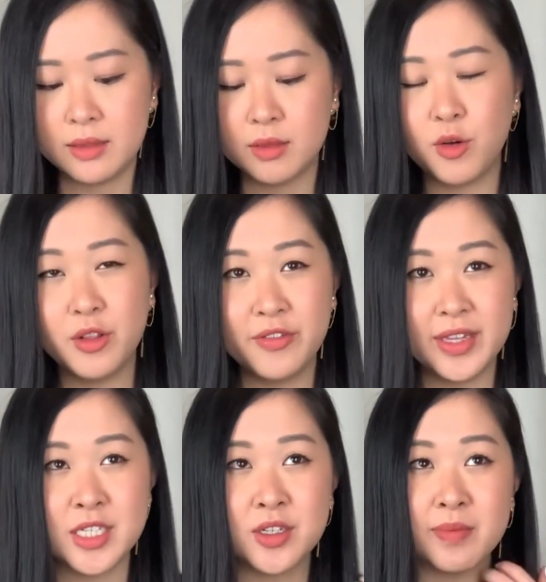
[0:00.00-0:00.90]
all of their
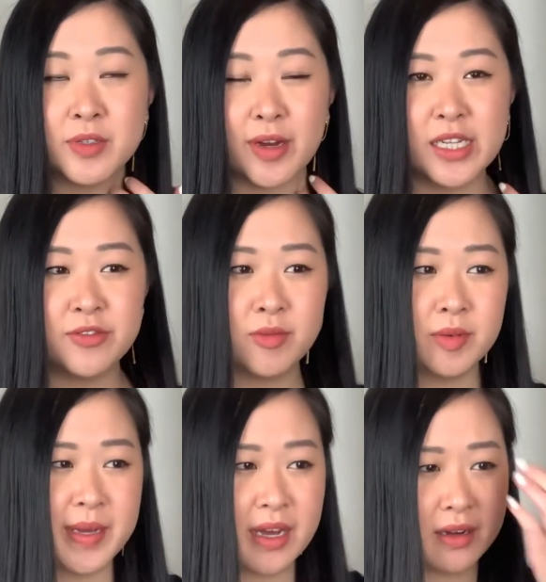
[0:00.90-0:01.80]
straps range from
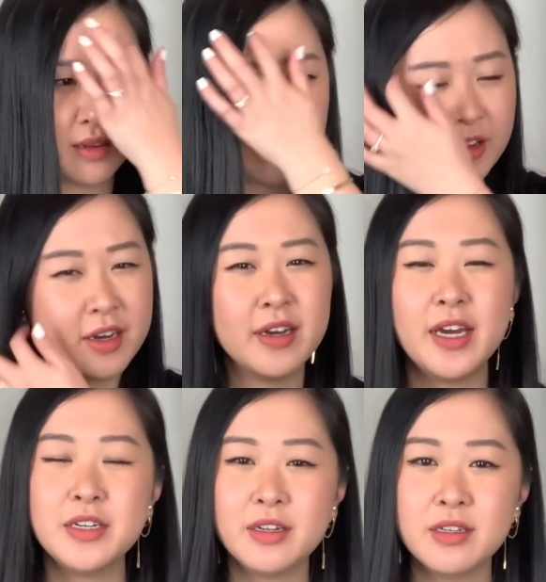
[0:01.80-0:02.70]
about
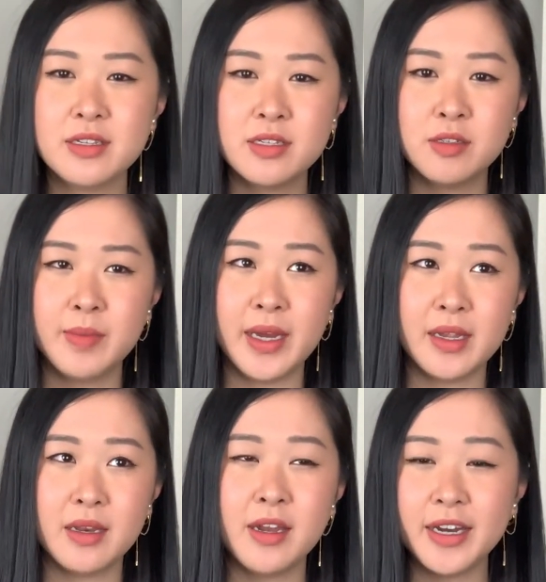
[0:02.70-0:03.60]
$39 to
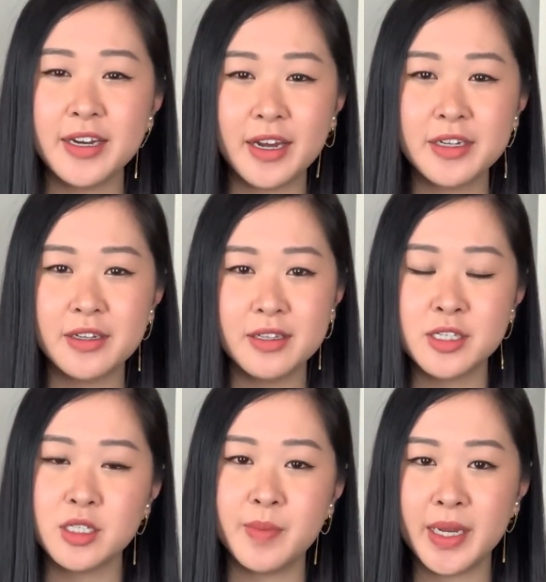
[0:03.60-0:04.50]
about $99,
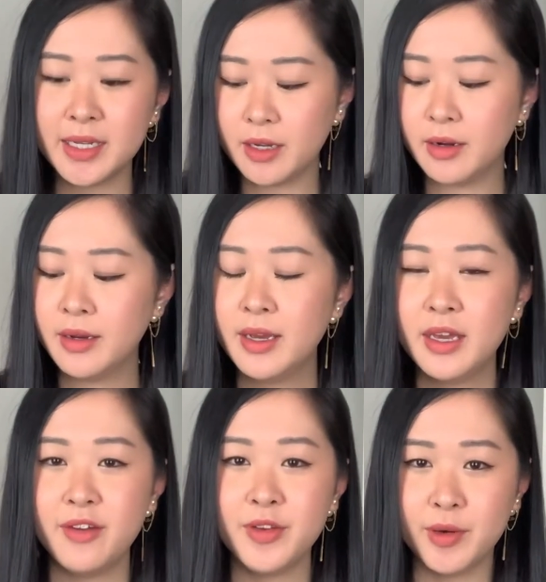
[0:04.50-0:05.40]
so depending on
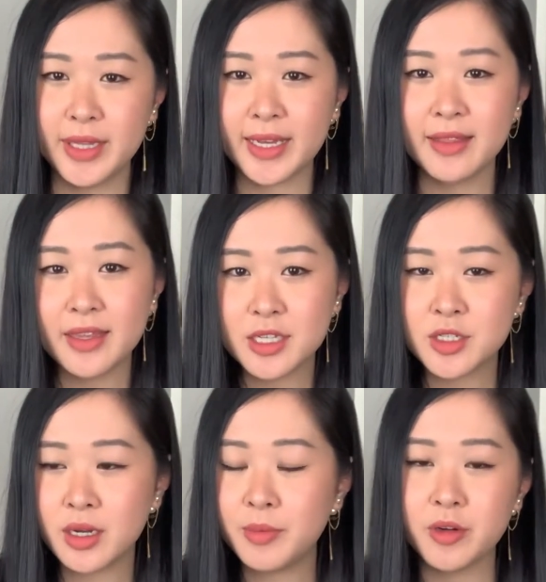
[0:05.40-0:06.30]
if you want like a leather
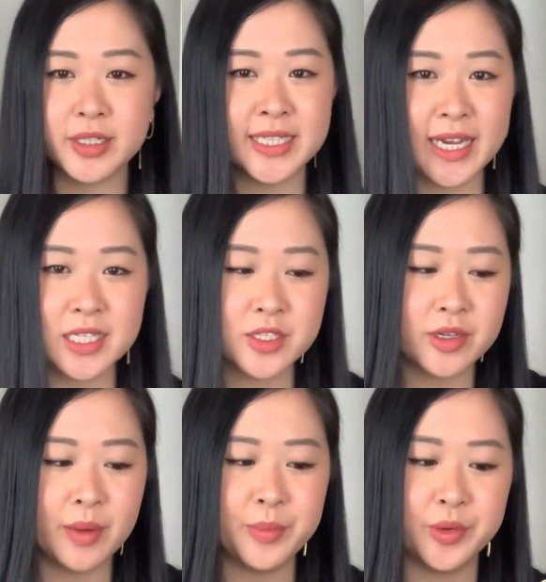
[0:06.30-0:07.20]
strap or a chain
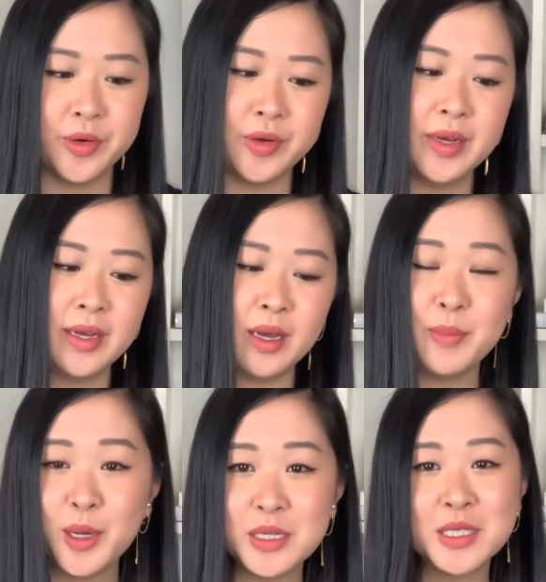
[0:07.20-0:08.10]
strap or a
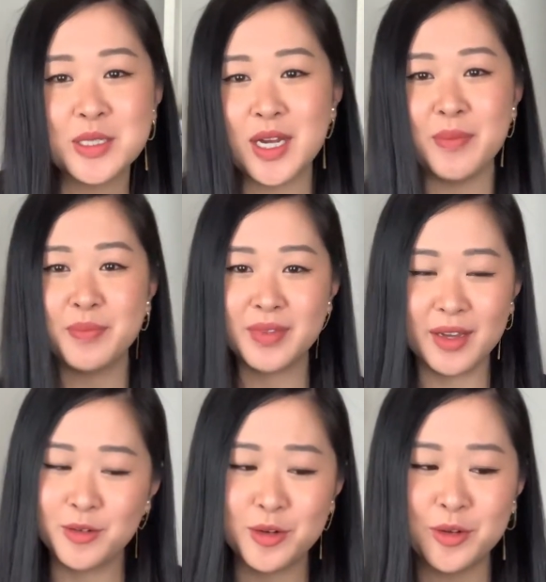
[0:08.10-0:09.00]
pearl strap,
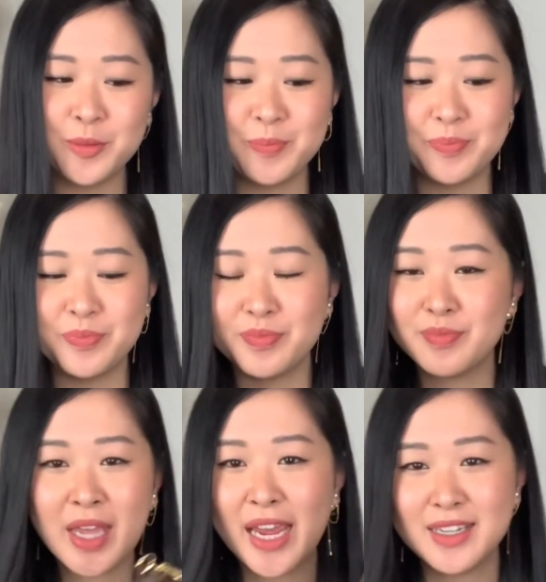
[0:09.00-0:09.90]
they're all
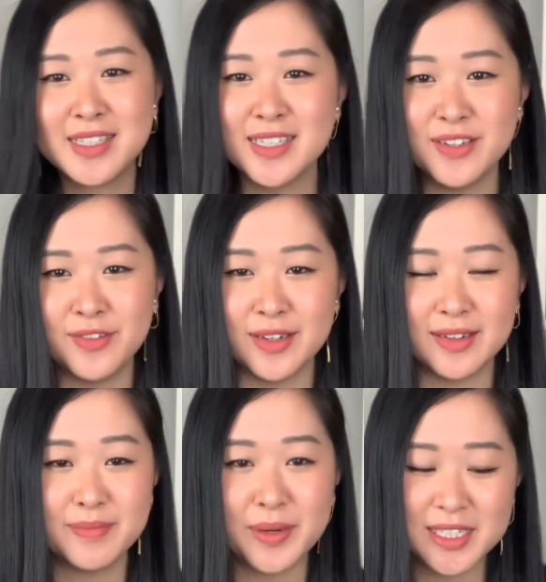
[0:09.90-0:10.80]
catered to
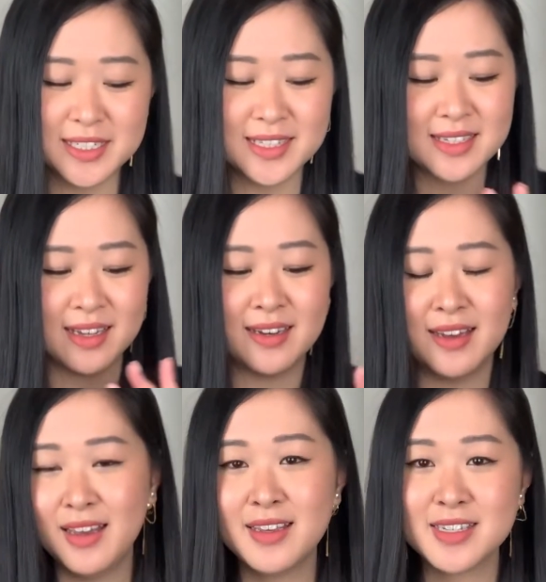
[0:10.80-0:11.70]
different budgets and
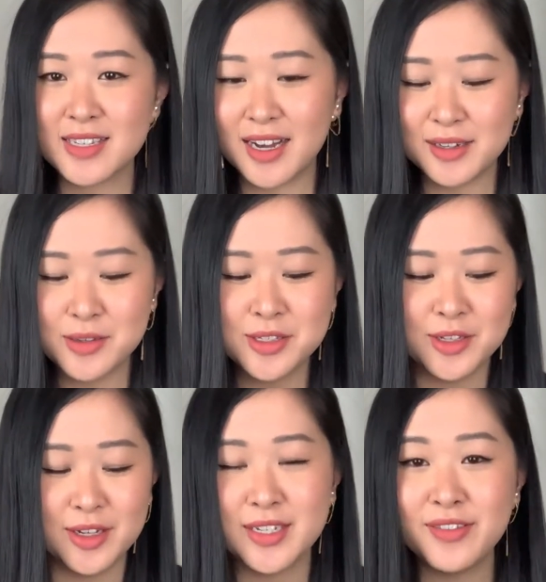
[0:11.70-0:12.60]
styles,
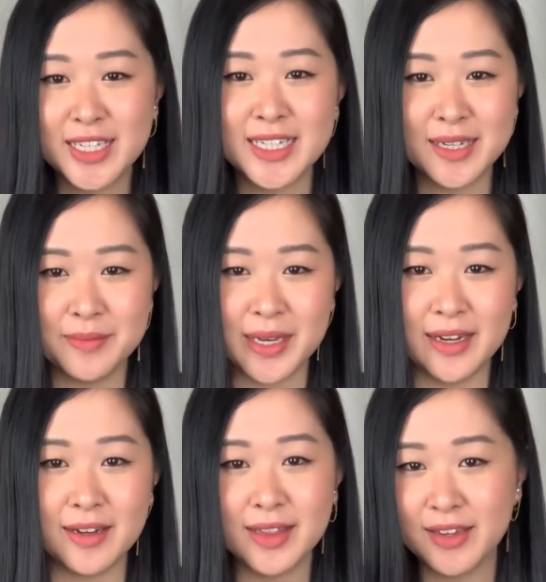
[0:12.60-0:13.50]
so definitely check them
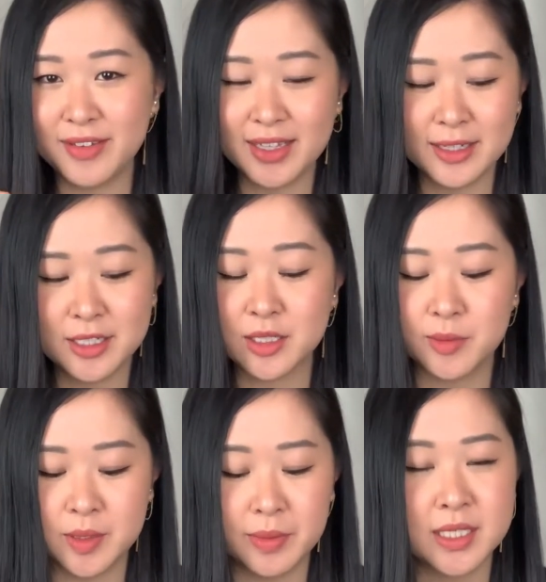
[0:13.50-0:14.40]
out. I'll leave it in the
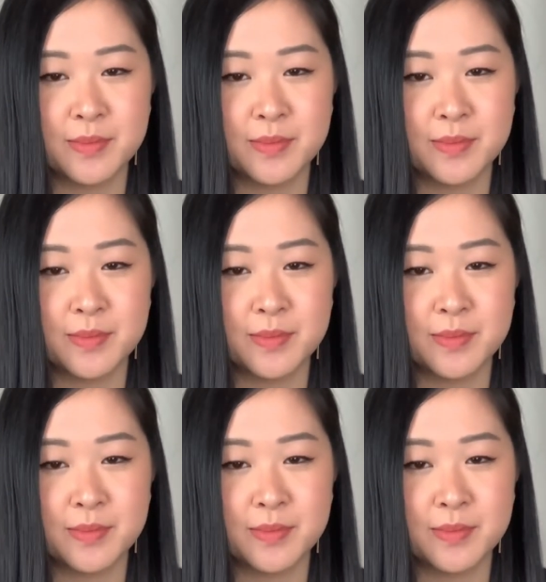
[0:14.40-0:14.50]
description box